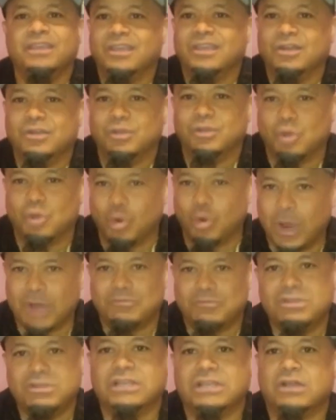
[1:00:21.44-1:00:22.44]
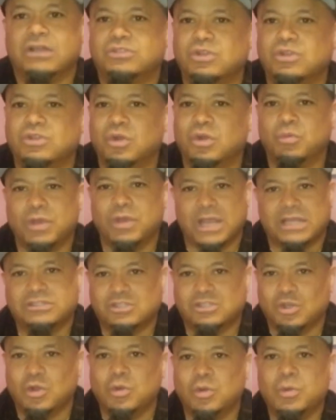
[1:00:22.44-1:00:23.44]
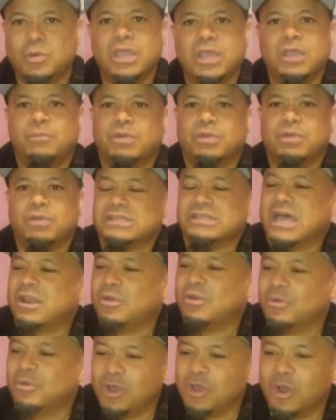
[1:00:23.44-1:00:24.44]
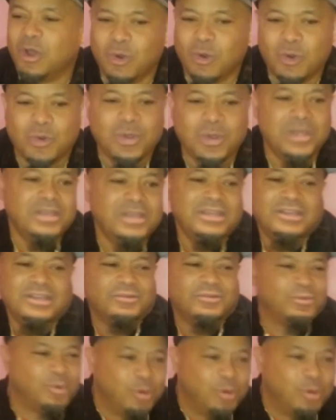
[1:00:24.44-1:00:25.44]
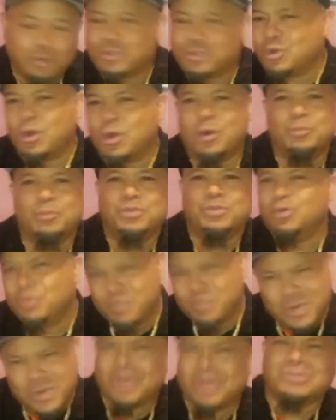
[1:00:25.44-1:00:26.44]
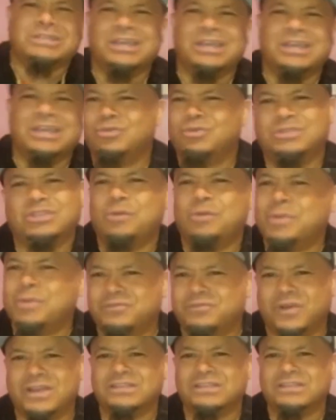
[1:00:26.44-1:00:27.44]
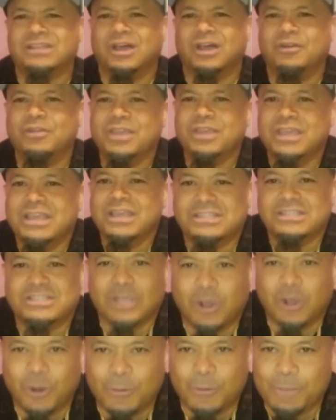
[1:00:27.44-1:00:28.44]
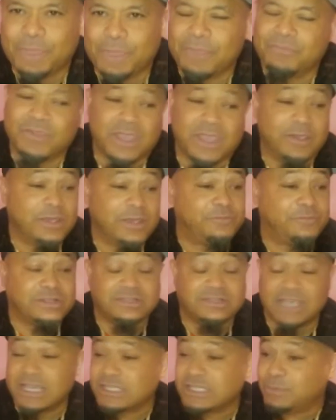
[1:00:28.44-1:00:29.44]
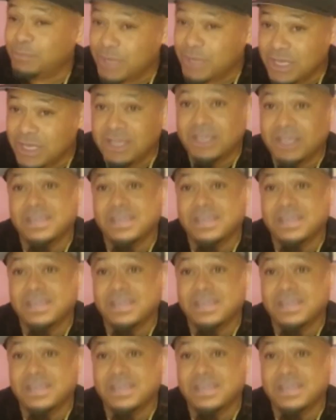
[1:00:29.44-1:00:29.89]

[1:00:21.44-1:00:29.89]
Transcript: who I reach out to and what I do because I don't know who's going to do, you know what I'm saying, doing so much funny stuff. So if it takes me,